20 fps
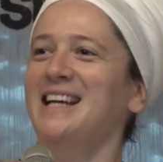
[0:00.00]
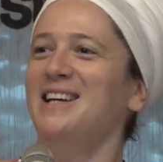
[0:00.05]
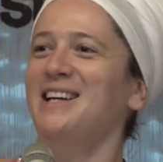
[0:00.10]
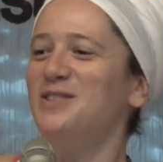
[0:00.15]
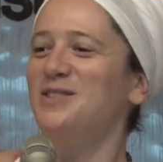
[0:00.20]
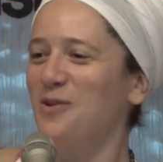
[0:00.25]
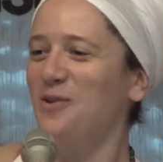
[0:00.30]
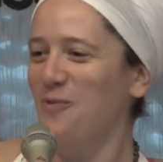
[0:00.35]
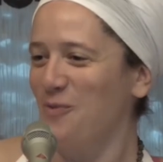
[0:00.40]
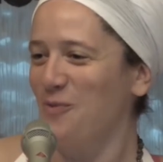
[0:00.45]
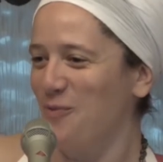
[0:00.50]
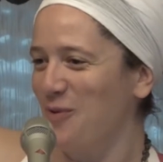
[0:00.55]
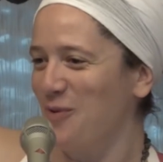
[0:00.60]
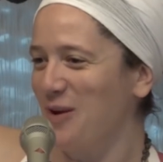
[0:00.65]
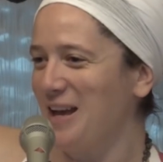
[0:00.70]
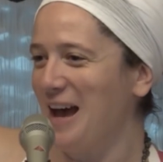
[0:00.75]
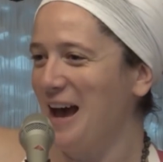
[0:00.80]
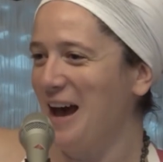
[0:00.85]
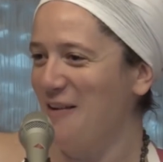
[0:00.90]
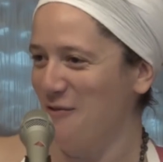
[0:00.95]
So
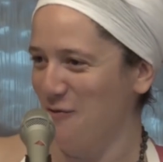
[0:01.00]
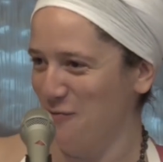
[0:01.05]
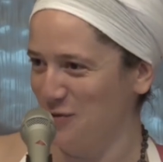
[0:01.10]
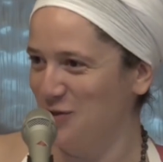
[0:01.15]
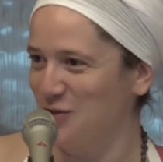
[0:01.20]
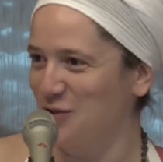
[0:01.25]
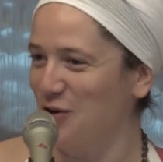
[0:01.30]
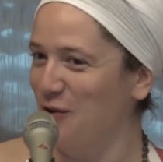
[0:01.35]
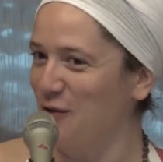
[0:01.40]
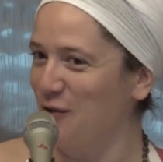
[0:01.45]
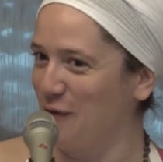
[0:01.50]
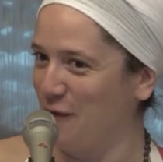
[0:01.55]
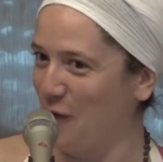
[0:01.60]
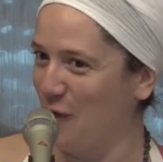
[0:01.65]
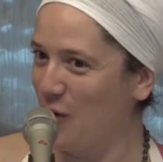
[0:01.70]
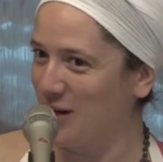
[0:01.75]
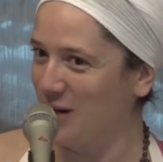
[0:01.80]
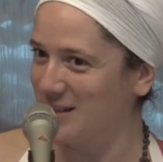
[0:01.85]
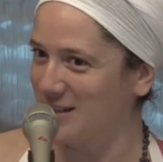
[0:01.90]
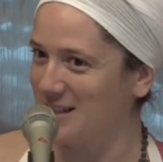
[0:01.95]
we have a reserve
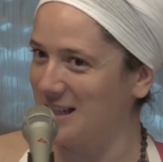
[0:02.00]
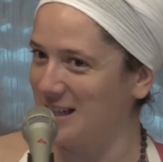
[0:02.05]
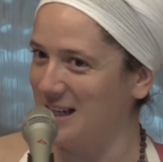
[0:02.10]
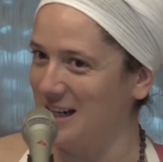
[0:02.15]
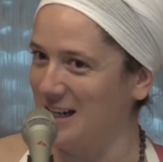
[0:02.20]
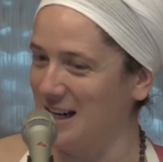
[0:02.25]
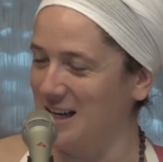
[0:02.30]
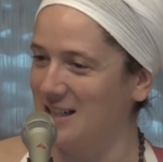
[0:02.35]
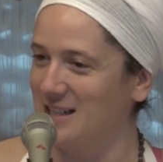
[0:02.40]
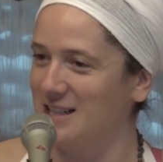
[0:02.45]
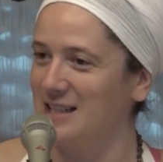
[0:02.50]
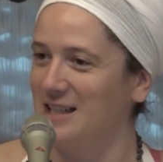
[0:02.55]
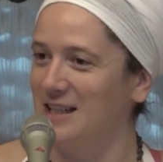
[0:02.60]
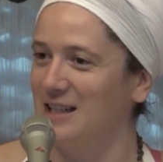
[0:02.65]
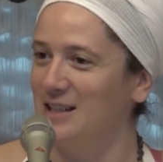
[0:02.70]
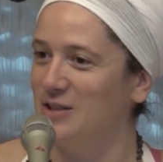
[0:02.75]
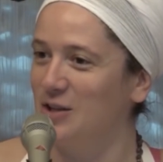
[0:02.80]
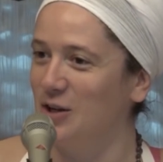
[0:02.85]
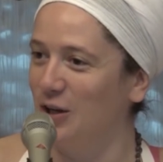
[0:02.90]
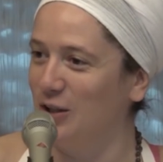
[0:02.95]
force in us, and
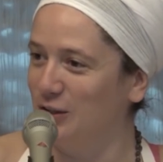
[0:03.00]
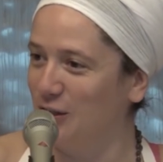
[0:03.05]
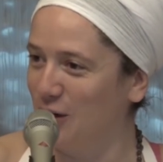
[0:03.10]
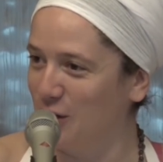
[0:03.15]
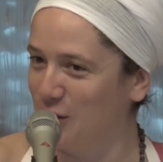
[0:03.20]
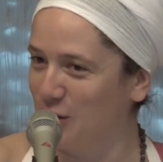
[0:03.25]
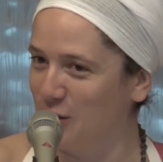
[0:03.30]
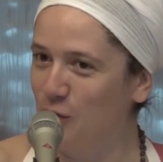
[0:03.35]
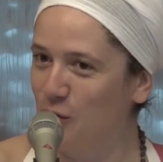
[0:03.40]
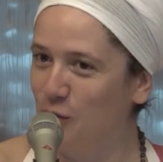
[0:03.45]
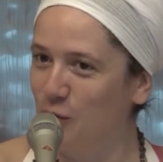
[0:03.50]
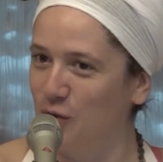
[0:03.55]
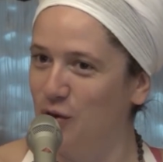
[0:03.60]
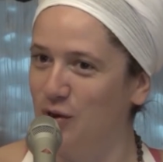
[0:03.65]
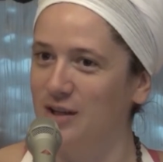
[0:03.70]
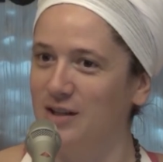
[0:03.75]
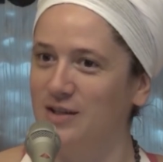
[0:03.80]
it's called our youth.